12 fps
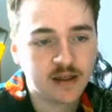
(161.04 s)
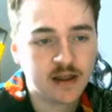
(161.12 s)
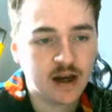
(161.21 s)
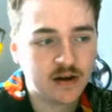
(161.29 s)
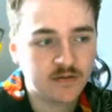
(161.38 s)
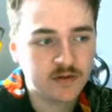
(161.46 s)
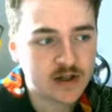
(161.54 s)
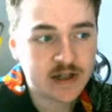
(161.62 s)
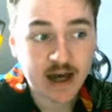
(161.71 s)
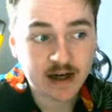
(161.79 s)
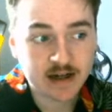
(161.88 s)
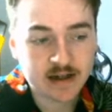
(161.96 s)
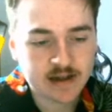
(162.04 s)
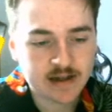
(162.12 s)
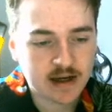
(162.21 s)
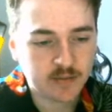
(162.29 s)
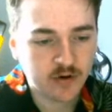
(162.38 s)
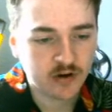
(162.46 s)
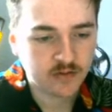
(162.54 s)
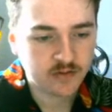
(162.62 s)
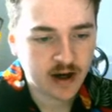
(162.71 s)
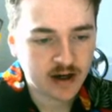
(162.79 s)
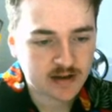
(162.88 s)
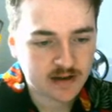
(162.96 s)
that I've just added as a separate
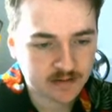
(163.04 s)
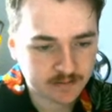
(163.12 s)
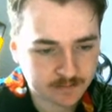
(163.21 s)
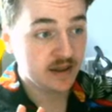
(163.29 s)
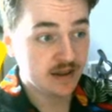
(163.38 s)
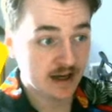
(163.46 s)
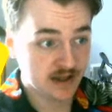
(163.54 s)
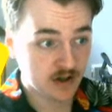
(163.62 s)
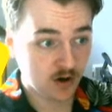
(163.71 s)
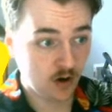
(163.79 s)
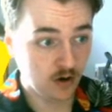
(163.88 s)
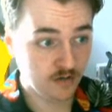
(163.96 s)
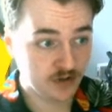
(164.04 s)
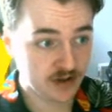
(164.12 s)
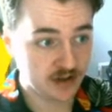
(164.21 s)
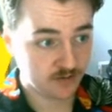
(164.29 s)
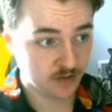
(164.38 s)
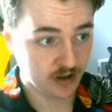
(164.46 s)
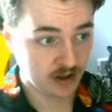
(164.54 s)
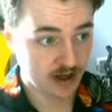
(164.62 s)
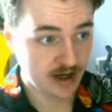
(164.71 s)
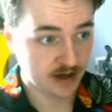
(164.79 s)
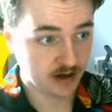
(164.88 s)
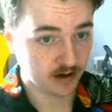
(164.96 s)
effect. And that's all of the different
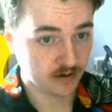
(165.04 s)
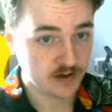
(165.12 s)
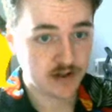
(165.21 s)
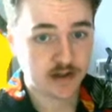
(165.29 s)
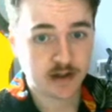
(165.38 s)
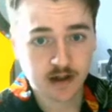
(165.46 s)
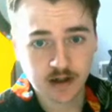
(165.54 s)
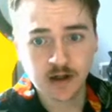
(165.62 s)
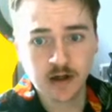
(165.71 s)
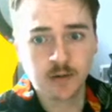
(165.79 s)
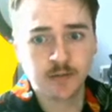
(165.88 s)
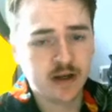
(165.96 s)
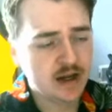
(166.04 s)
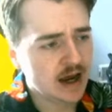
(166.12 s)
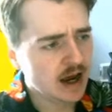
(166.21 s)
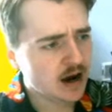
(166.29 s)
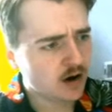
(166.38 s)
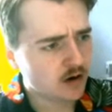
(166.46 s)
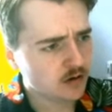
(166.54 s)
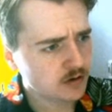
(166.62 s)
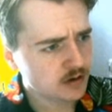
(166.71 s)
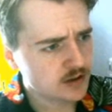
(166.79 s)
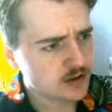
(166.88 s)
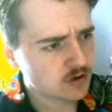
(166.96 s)
layers. But
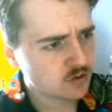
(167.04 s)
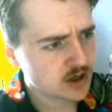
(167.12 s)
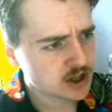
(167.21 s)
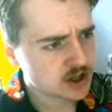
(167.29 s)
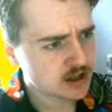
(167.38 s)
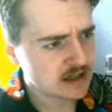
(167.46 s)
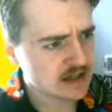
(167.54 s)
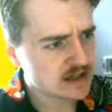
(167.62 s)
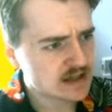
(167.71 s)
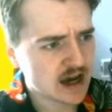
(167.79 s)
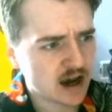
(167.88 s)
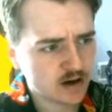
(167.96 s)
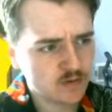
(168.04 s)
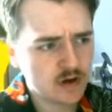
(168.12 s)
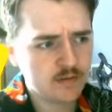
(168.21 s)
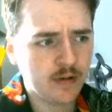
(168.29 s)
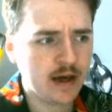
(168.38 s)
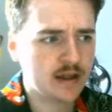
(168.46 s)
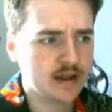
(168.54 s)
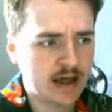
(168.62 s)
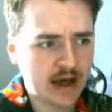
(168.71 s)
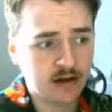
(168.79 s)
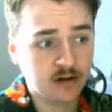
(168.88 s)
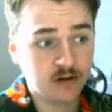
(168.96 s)
now the question is, how do we make
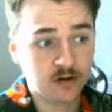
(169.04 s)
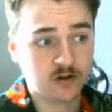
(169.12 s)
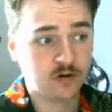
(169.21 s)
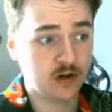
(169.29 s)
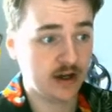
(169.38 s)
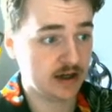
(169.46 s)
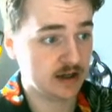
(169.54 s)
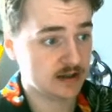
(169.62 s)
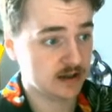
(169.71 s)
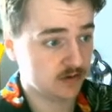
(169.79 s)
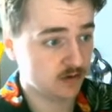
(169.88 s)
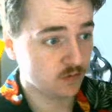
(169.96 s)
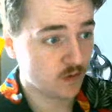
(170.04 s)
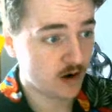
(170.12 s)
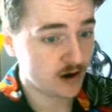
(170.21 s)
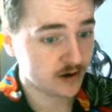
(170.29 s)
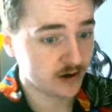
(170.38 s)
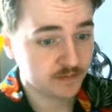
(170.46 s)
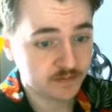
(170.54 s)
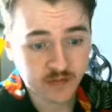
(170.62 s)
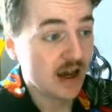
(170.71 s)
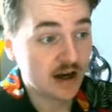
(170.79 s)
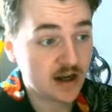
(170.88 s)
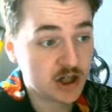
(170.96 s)
that look like it's underwater?
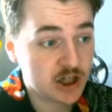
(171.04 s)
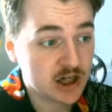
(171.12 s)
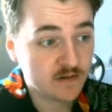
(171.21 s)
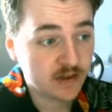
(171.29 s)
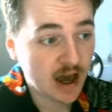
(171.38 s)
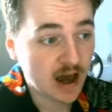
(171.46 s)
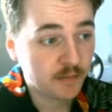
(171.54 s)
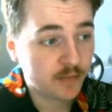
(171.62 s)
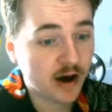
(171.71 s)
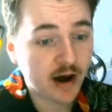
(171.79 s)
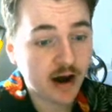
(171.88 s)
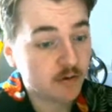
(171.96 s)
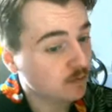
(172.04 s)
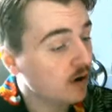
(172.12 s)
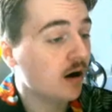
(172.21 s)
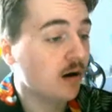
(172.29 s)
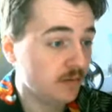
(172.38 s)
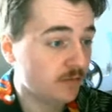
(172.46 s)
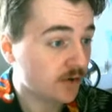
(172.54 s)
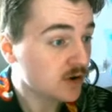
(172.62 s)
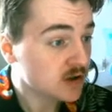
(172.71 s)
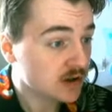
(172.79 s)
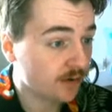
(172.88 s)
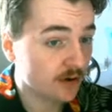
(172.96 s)
And I achieve that by, well,
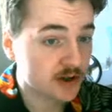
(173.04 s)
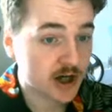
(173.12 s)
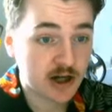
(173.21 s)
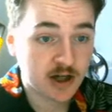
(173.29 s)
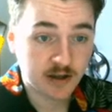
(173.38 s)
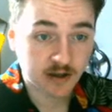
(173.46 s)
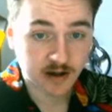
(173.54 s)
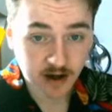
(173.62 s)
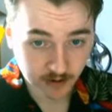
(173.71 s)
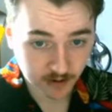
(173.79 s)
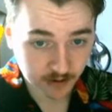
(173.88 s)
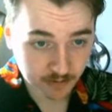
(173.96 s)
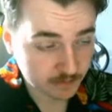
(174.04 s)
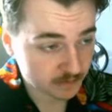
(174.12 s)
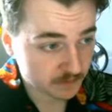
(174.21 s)
first of all, changing the color